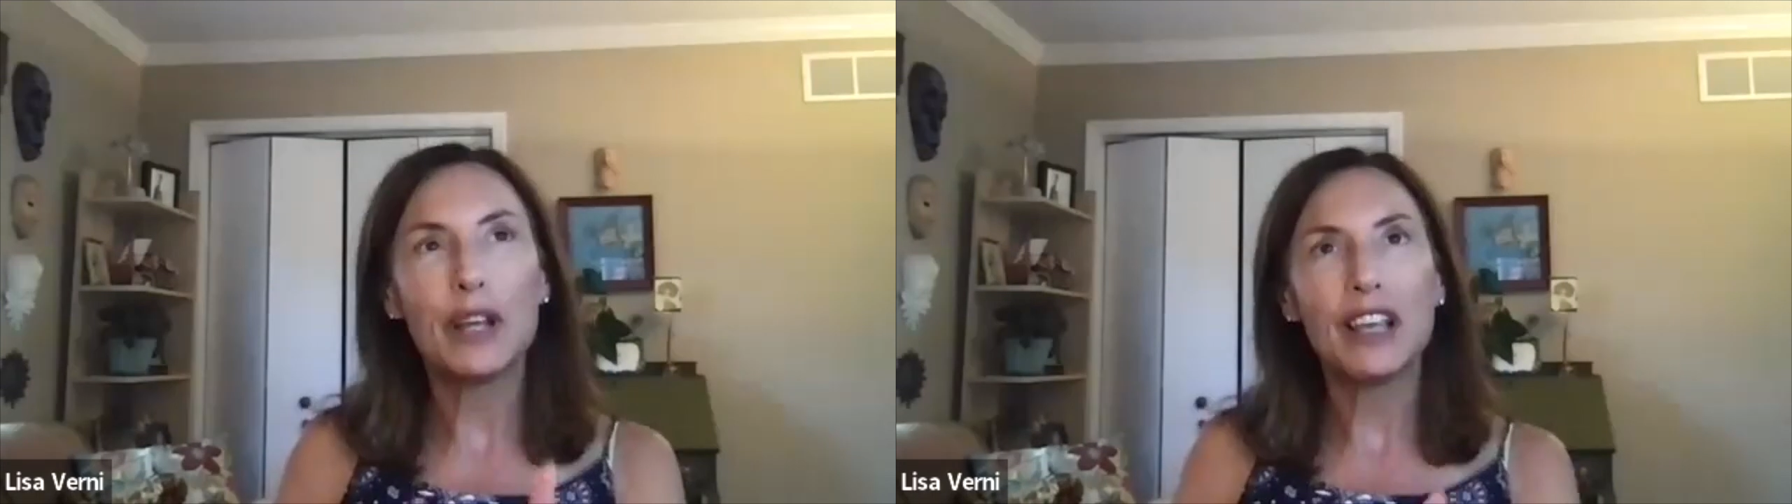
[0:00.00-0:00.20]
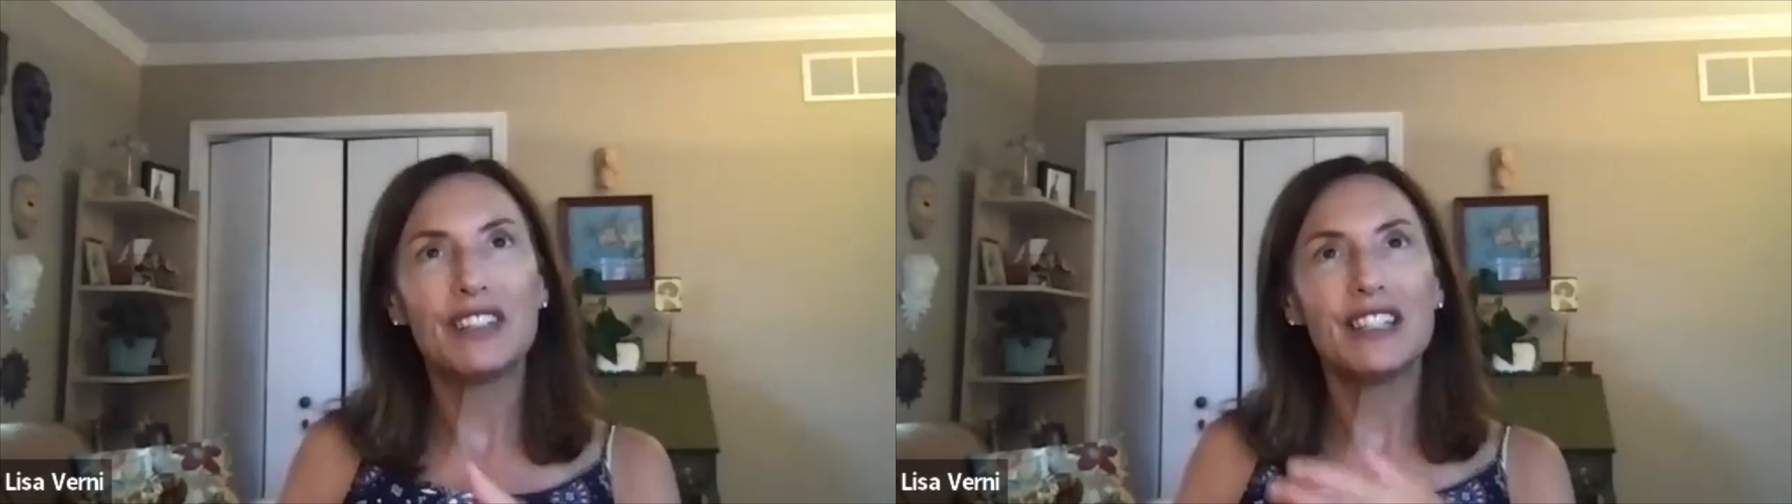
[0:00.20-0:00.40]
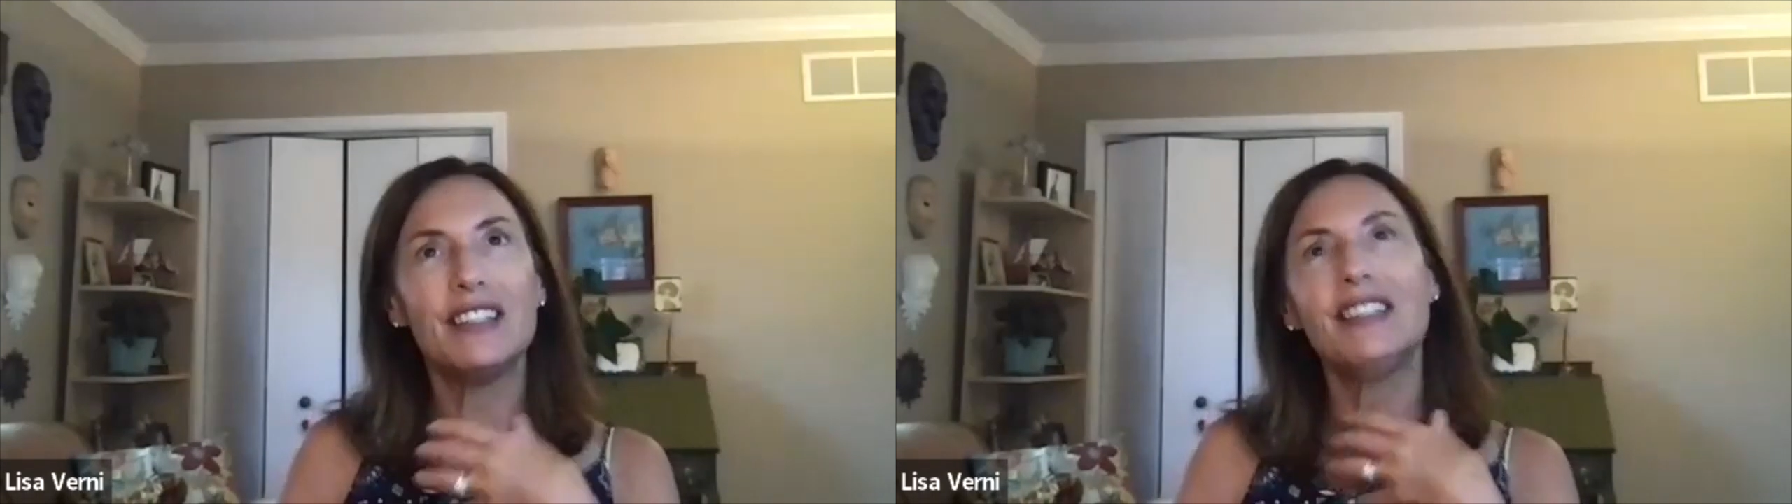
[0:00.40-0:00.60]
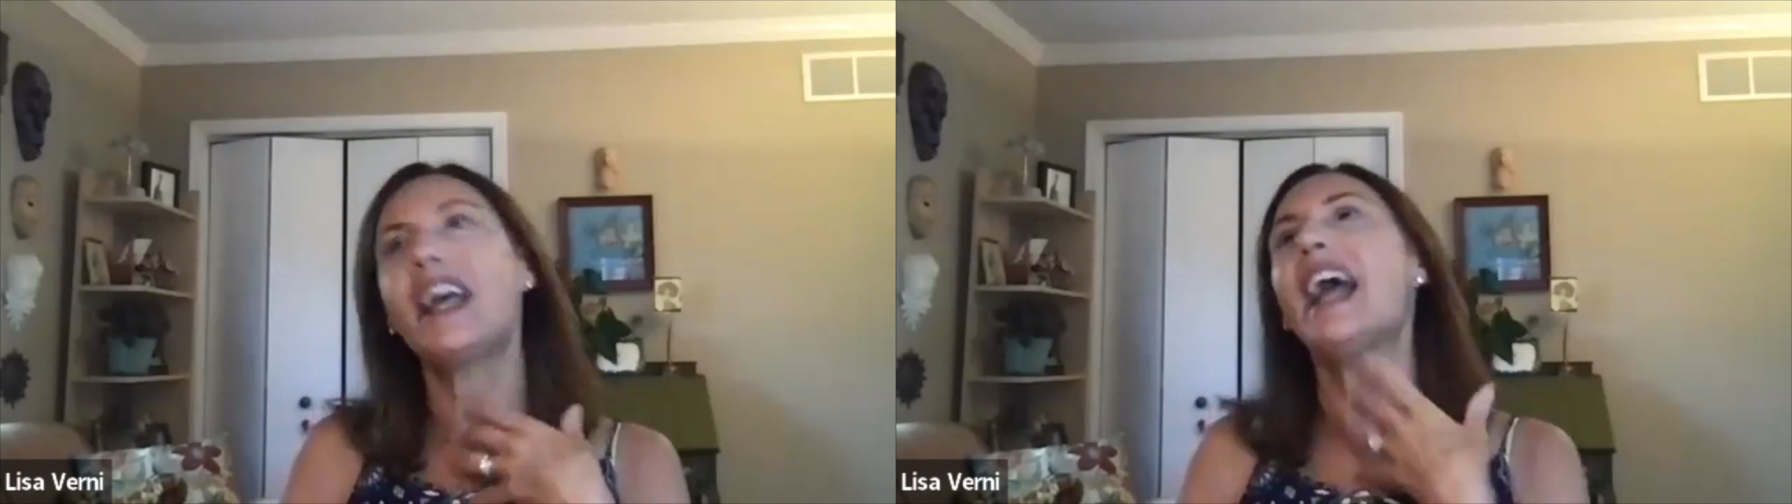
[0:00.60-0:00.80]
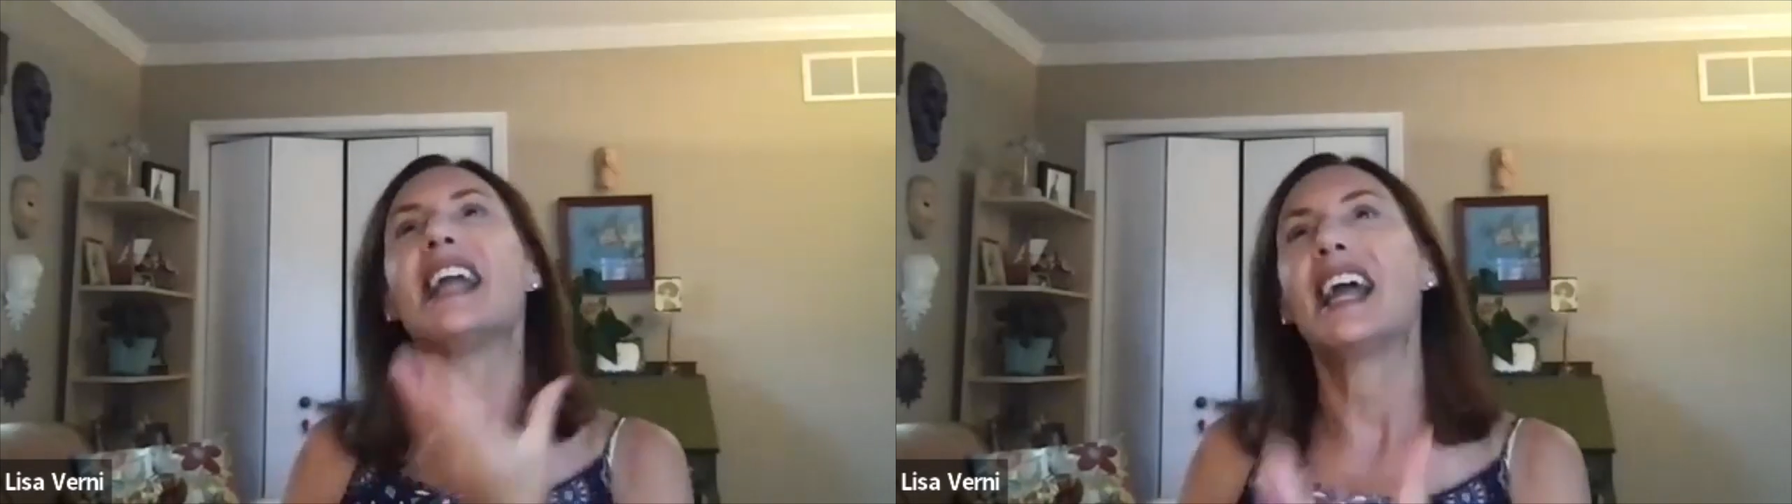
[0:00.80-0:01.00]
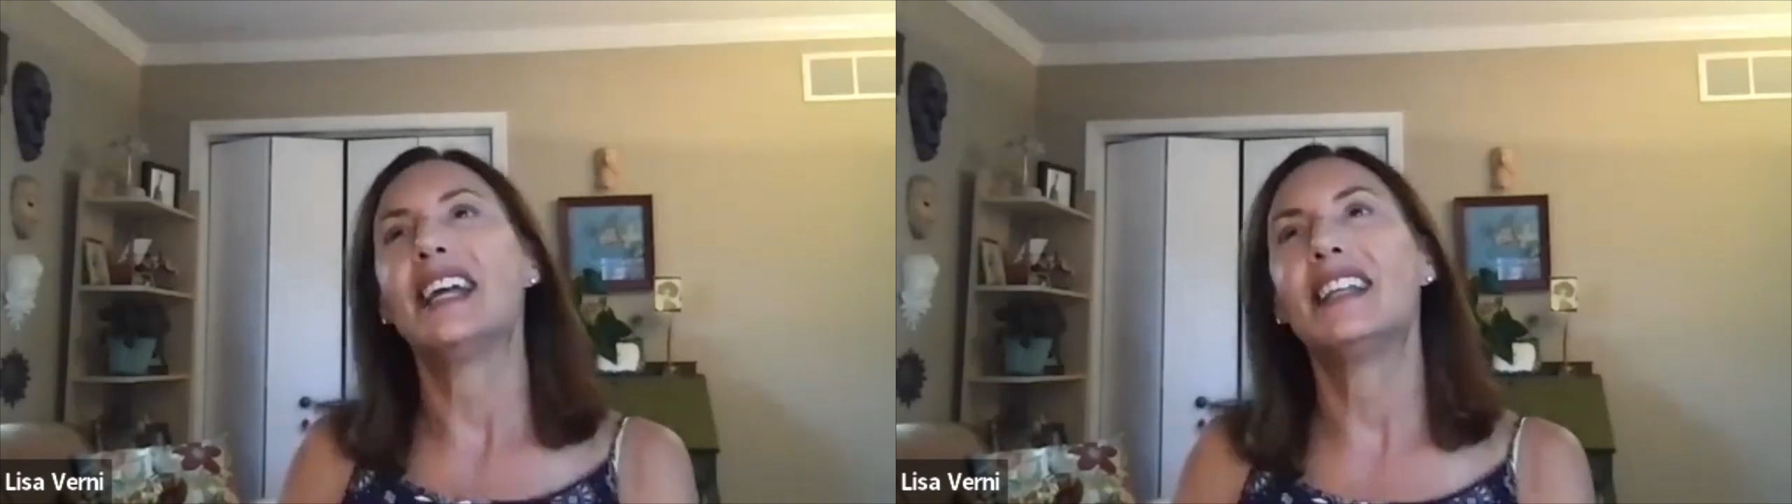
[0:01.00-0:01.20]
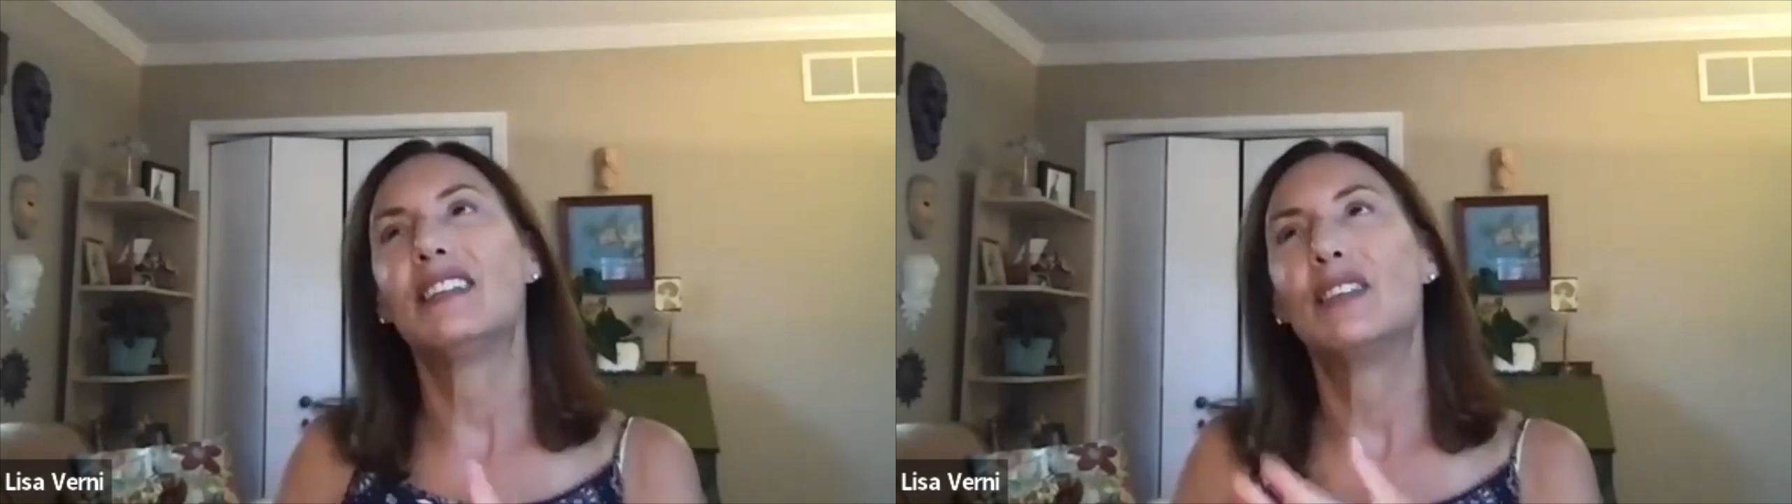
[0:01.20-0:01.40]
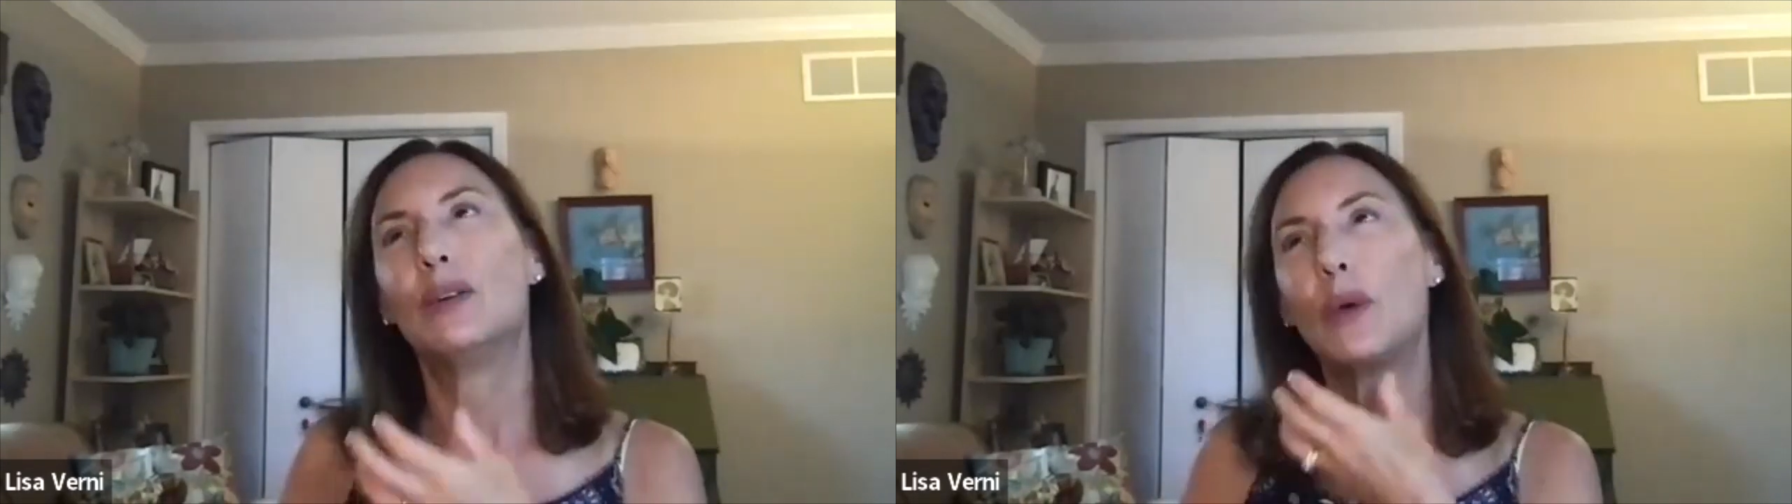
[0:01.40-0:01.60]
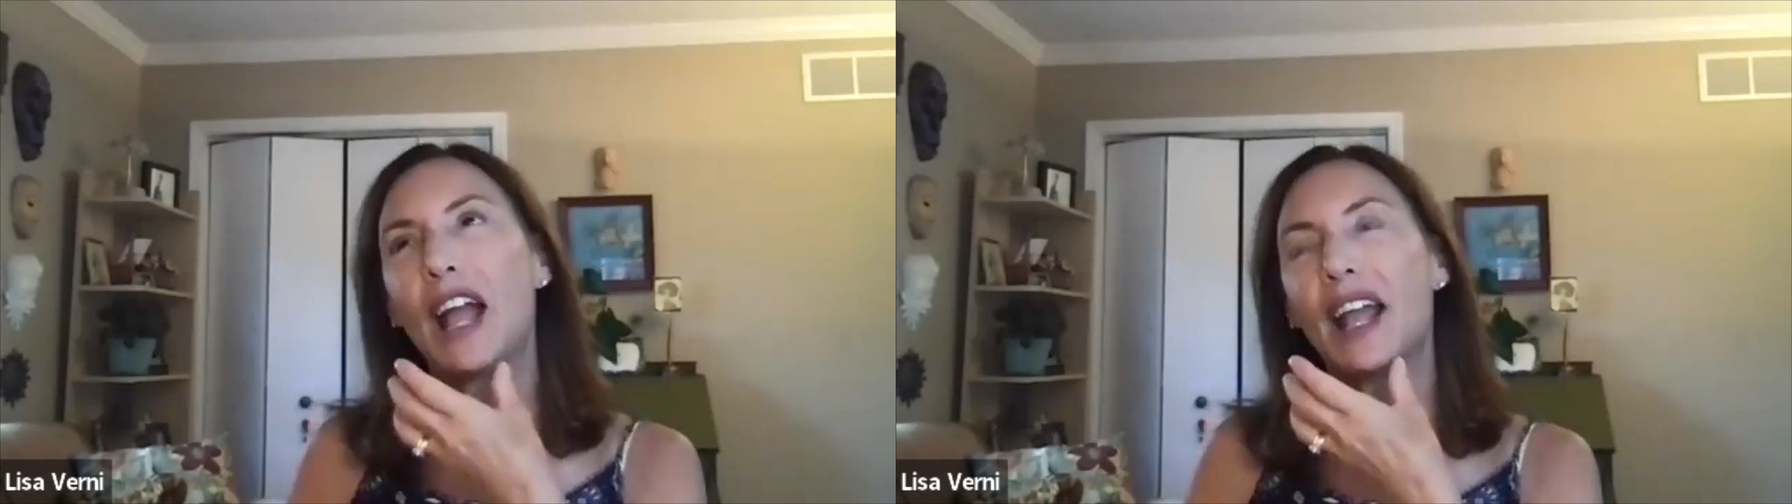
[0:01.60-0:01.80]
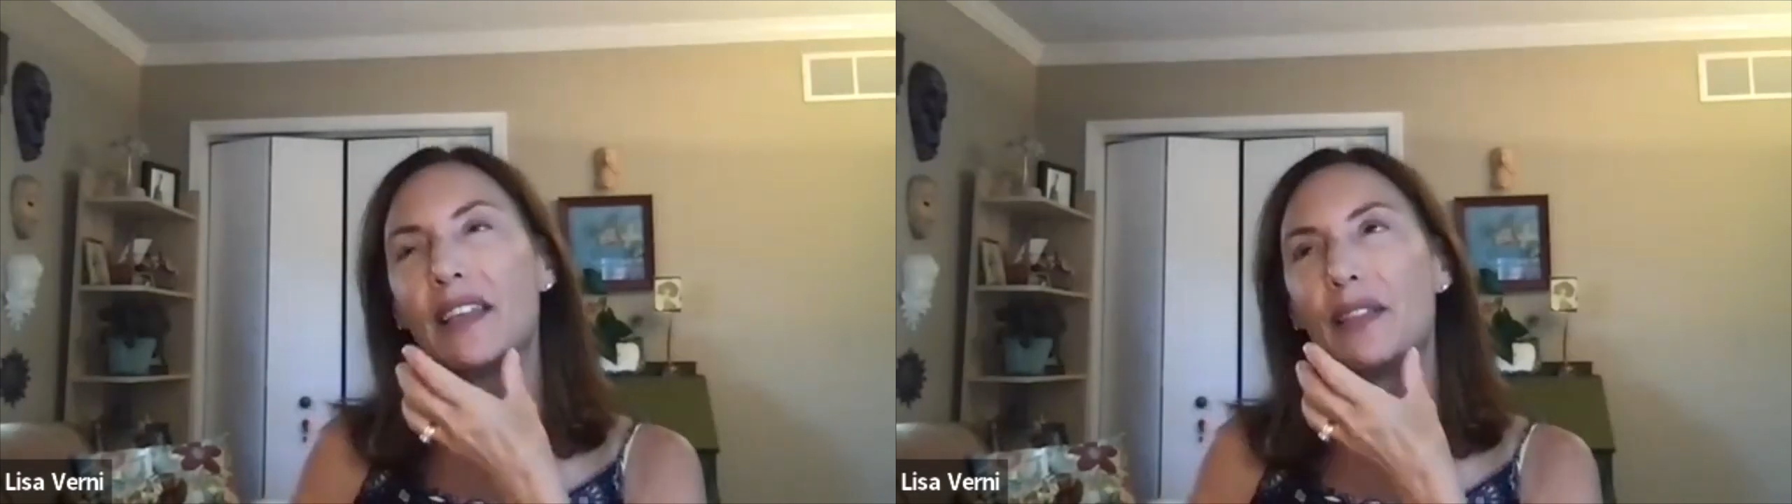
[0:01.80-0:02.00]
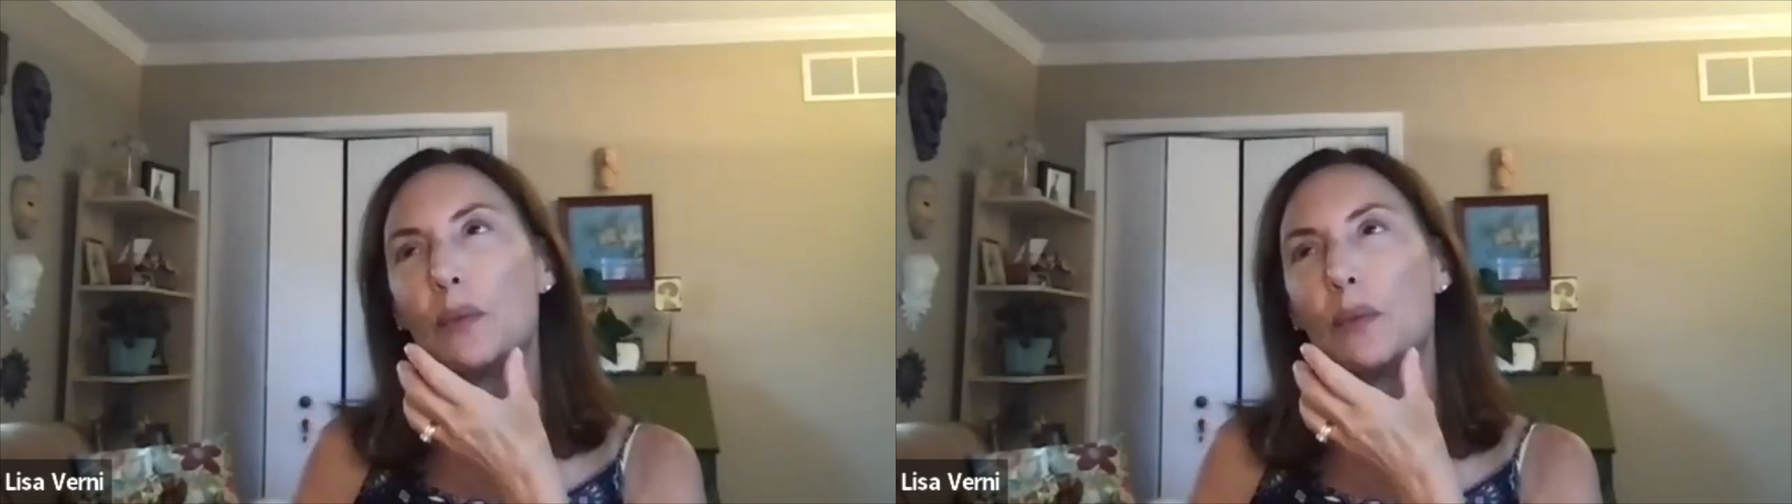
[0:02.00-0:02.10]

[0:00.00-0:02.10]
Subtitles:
even say it, the way